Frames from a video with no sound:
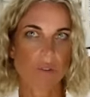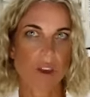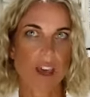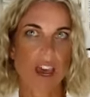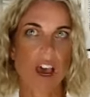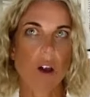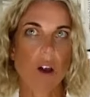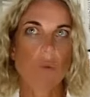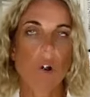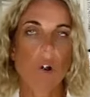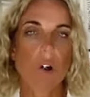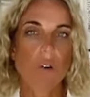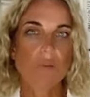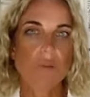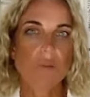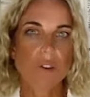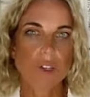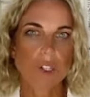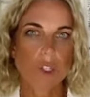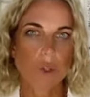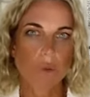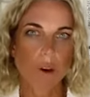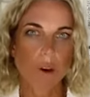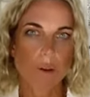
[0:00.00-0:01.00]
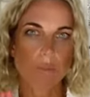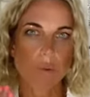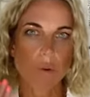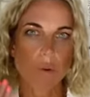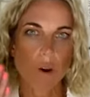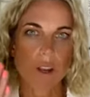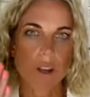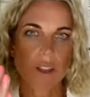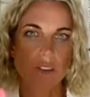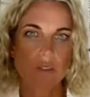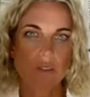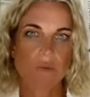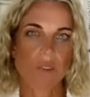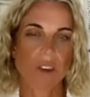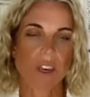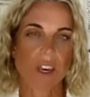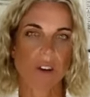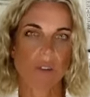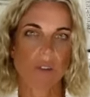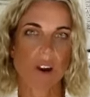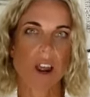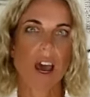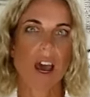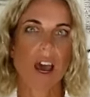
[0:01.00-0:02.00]
How often do I point the
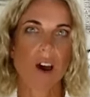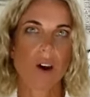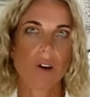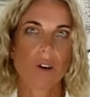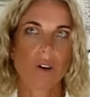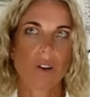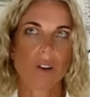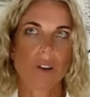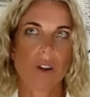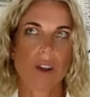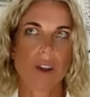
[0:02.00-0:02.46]
finger out